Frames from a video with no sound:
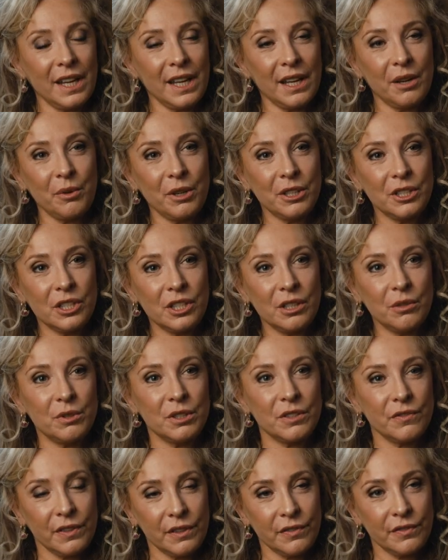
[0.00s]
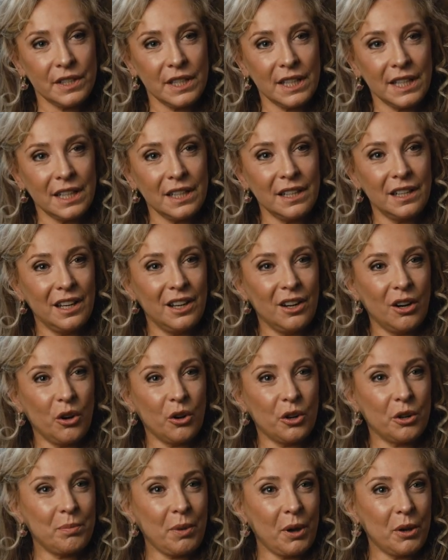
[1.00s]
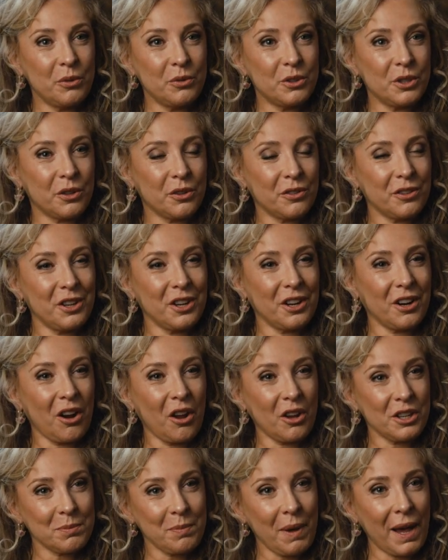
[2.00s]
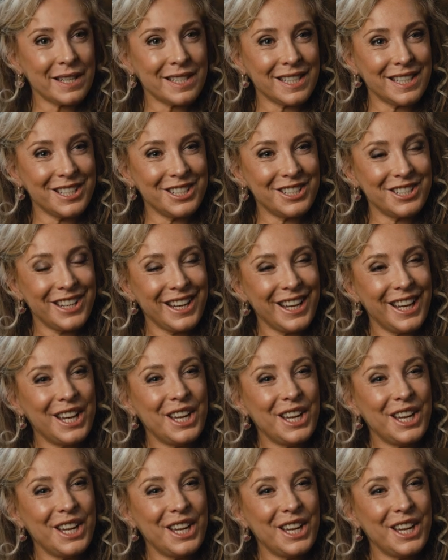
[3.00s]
here when she was 15 on a boat on a third-class passage